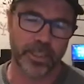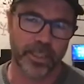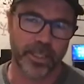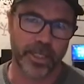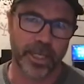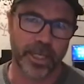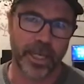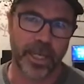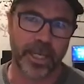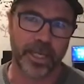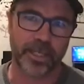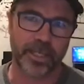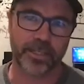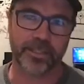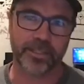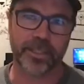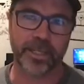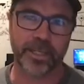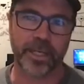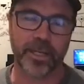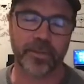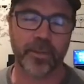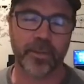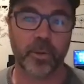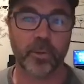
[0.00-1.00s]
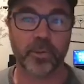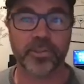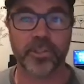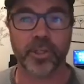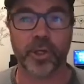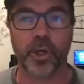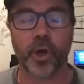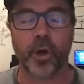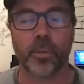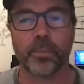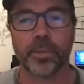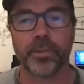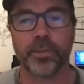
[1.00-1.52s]
And there was a
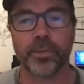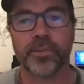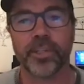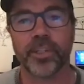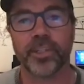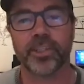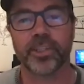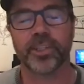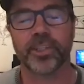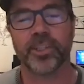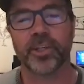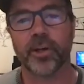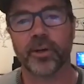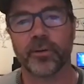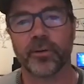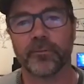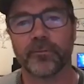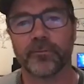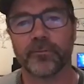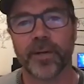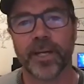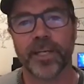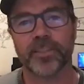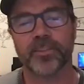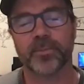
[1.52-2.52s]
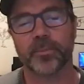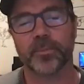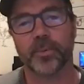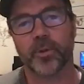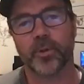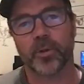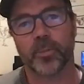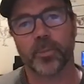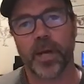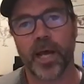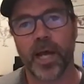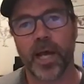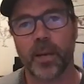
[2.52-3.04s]
competition on
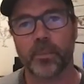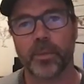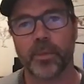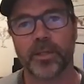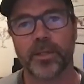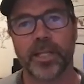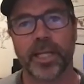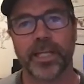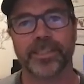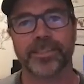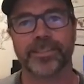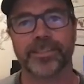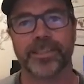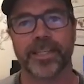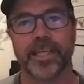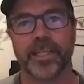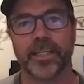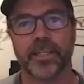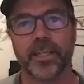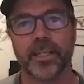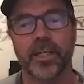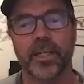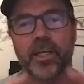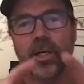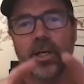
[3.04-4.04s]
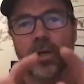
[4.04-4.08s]
Facebook, Mohammed, that said,